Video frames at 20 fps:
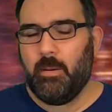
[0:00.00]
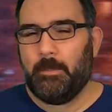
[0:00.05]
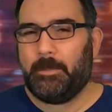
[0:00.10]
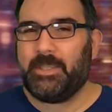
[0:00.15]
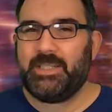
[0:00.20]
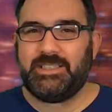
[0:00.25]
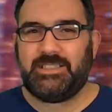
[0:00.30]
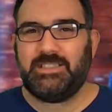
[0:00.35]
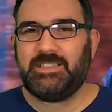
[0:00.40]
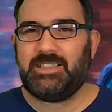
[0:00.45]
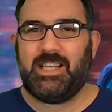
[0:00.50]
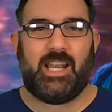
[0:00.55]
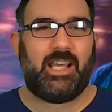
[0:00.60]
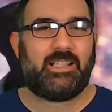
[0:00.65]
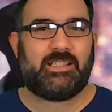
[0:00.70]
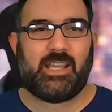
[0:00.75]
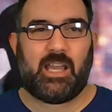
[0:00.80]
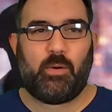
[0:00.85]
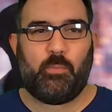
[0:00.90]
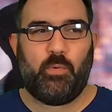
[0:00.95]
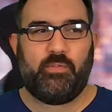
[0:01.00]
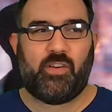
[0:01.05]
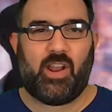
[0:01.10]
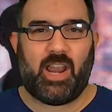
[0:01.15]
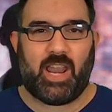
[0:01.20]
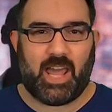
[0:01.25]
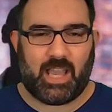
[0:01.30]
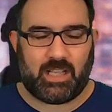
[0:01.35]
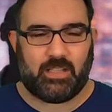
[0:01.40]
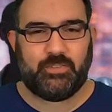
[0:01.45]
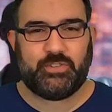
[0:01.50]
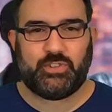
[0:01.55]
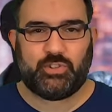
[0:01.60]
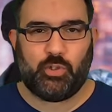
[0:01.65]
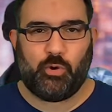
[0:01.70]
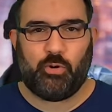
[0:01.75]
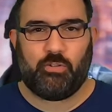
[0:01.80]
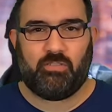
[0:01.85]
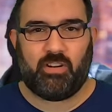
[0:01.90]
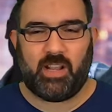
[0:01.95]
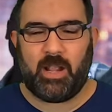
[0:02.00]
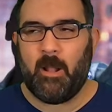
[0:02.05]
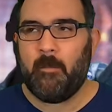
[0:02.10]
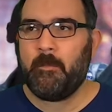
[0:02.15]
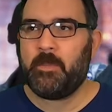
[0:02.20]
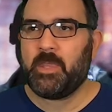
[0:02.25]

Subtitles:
but it's just let down with a lack of story,